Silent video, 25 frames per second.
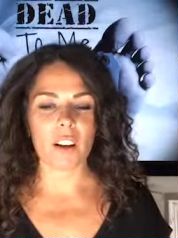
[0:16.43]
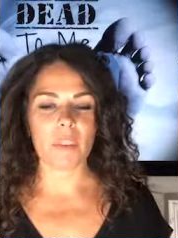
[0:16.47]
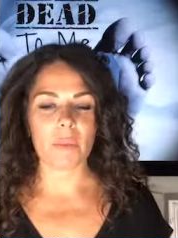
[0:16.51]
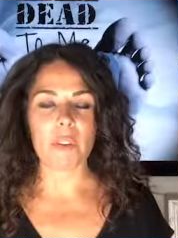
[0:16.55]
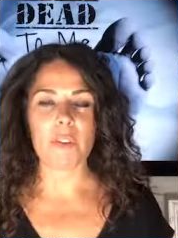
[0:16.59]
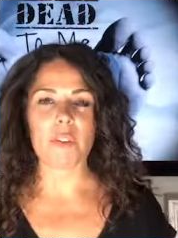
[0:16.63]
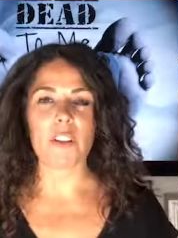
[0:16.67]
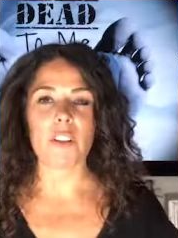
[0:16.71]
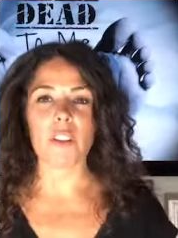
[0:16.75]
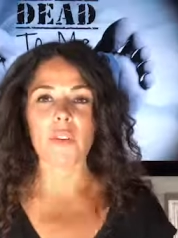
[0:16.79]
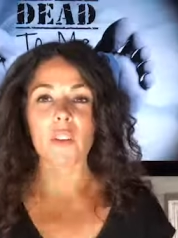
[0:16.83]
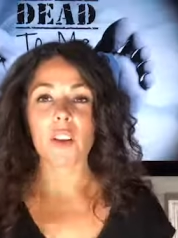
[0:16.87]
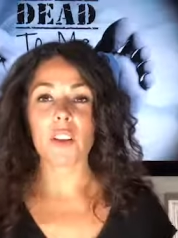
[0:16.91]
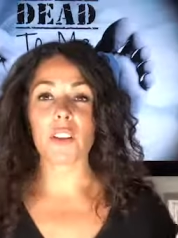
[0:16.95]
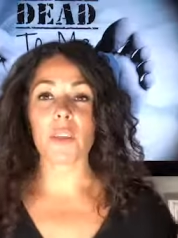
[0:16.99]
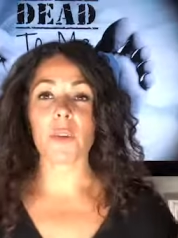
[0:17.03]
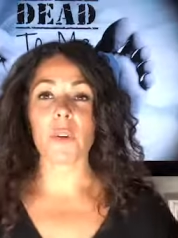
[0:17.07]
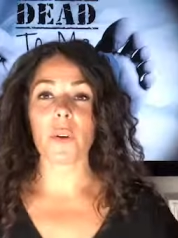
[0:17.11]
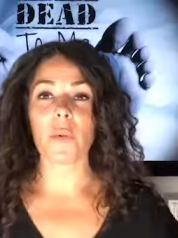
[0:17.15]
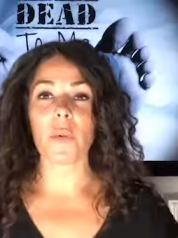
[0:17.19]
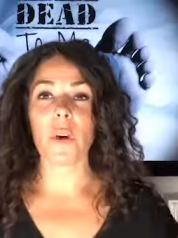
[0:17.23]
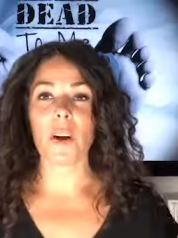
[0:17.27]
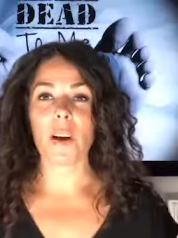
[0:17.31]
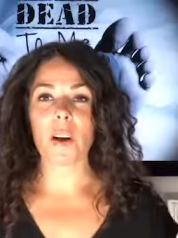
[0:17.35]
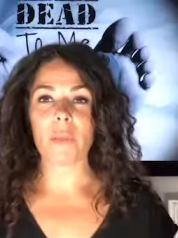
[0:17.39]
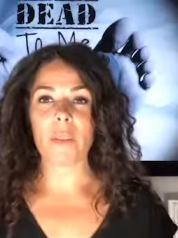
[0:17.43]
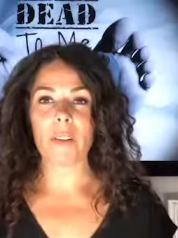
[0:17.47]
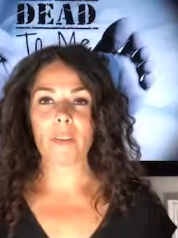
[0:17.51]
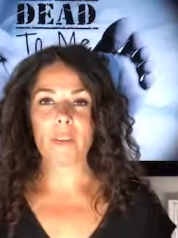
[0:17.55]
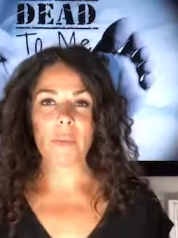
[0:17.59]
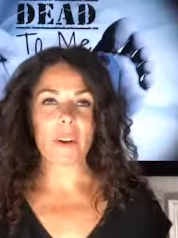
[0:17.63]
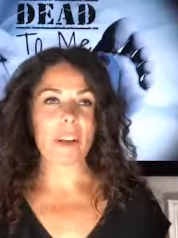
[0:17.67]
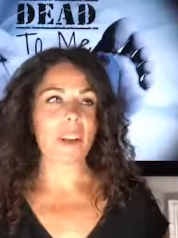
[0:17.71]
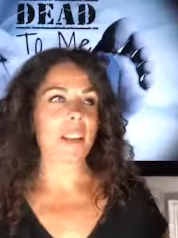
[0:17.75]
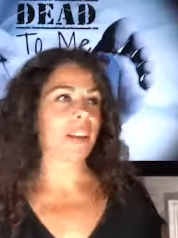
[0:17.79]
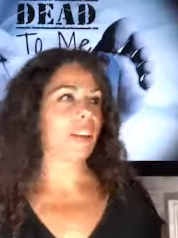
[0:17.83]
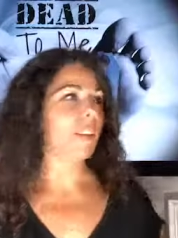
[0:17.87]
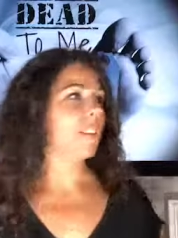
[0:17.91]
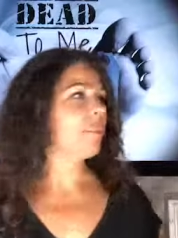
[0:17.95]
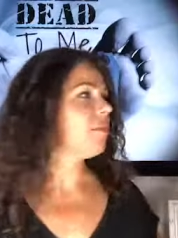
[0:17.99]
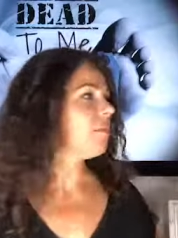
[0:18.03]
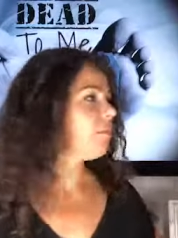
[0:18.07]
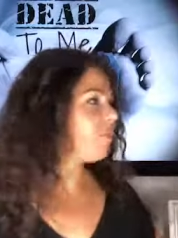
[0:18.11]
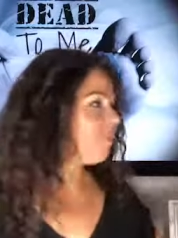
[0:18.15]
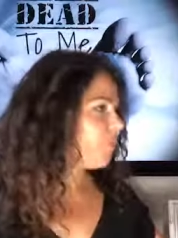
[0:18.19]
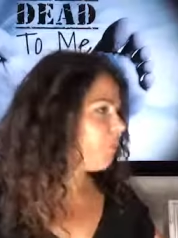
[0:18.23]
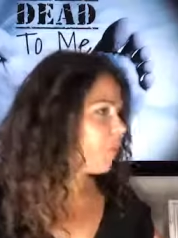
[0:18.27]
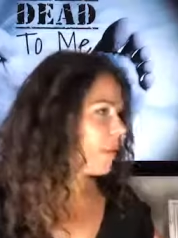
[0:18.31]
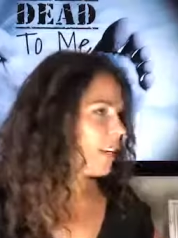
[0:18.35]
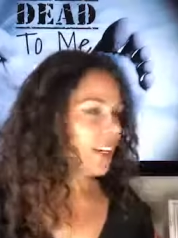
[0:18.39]
But first of all, I just want to welcome everybody
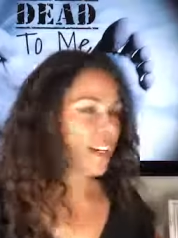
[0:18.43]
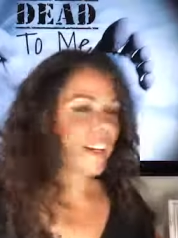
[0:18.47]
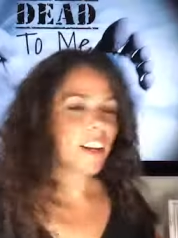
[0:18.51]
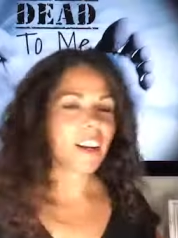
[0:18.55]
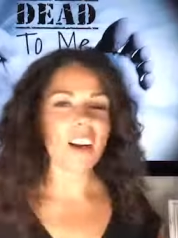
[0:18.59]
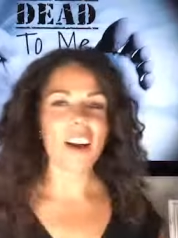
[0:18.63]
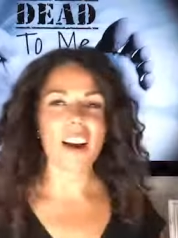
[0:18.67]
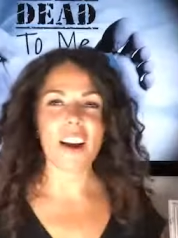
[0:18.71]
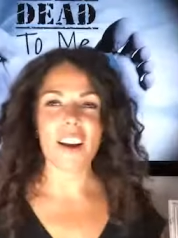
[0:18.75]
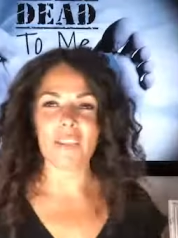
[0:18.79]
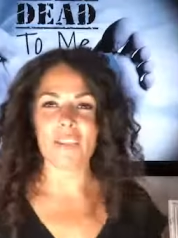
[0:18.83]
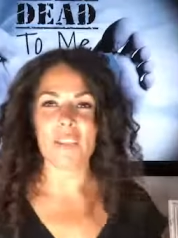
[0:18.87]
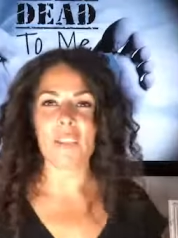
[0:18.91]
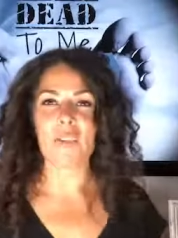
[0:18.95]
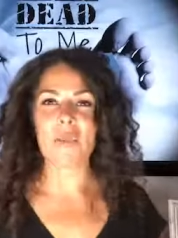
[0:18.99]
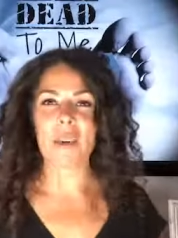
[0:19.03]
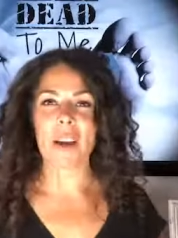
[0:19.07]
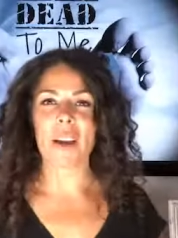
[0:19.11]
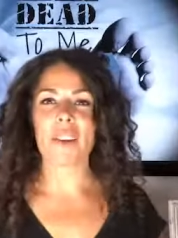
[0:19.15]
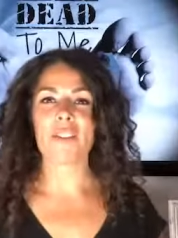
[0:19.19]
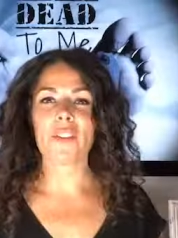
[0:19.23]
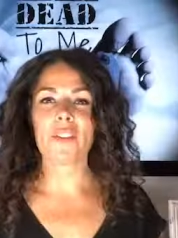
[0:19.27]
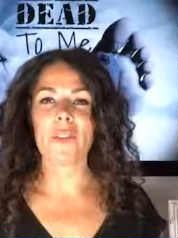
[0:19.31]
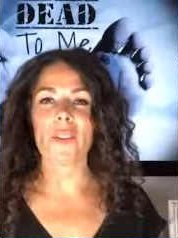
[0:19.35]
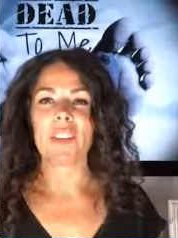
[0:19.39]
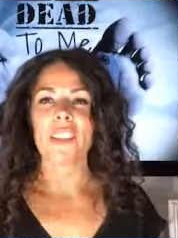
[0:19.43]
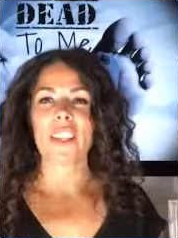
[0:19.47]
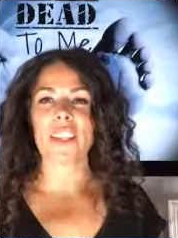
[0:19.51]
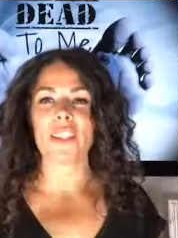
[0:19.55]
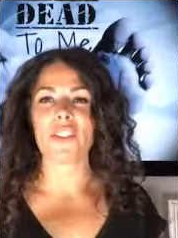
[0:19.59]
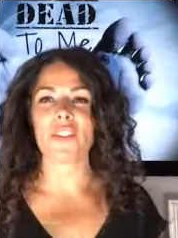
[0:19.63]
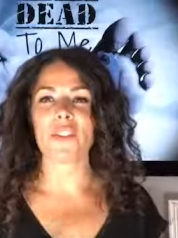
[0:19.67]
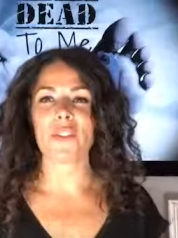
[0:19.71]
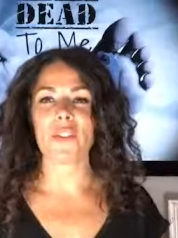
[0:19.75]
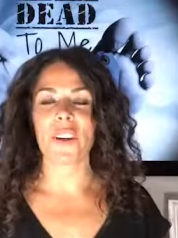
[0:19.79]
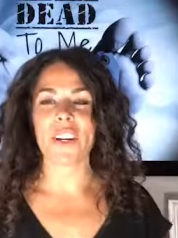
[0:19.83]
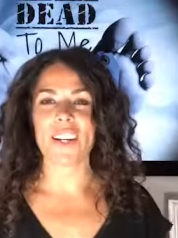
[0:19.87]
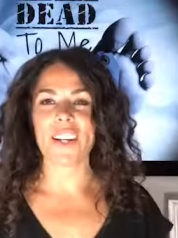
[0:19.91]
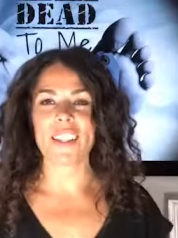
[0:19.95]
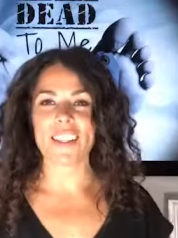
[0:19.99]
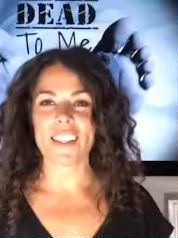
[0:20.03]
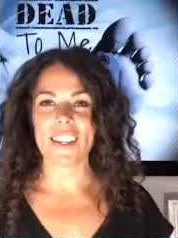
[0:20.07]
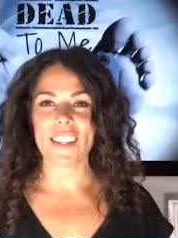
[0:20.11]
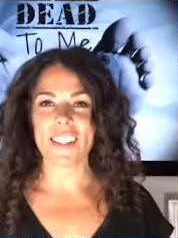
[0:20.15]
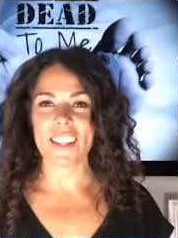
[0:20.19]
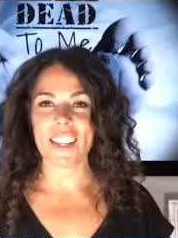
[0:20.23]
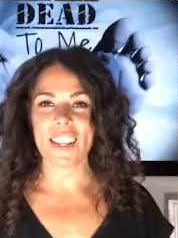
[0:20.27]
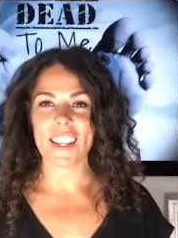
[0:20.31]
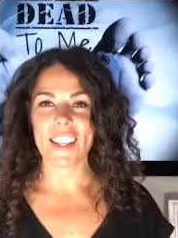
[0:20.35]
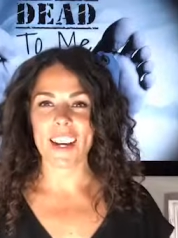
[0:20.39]
being here, everyone that's joining us
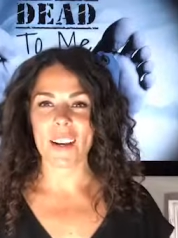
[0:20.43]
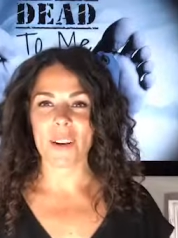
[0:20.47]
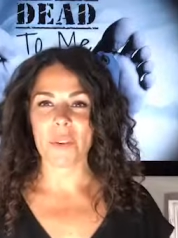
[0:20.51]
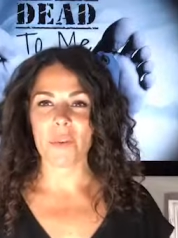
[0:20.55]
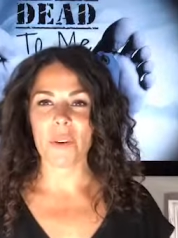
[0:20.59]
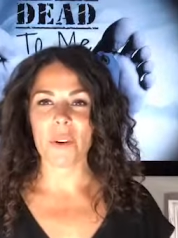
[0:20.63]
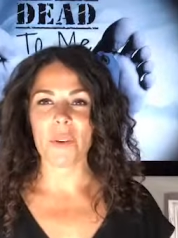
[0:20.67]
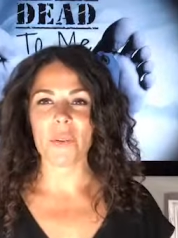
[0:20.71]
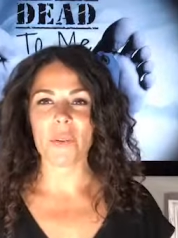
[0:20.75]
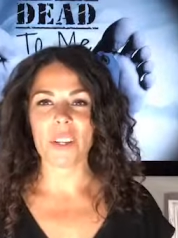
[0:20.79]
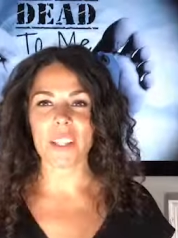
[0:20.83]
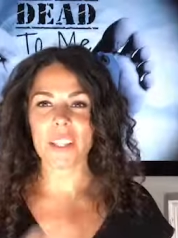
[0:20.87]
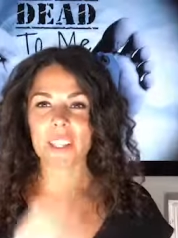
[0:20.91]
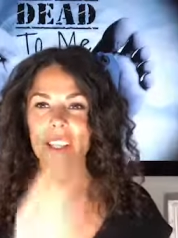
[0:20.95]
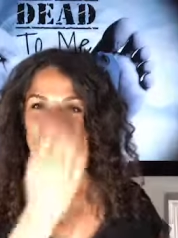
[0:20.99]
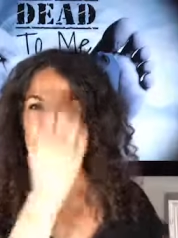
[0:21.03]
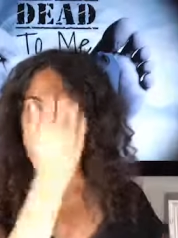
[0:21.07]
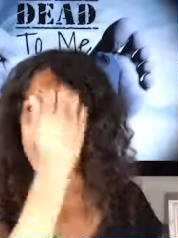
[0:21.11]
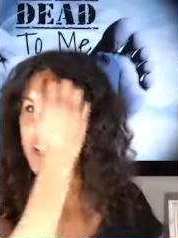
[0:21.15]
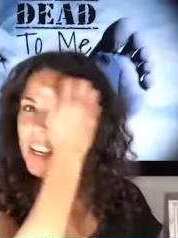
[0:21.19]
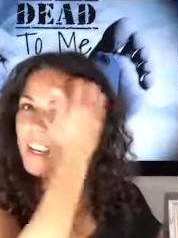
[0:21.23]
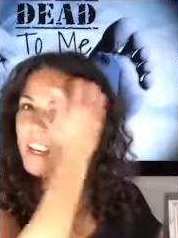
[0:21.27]
online. We're really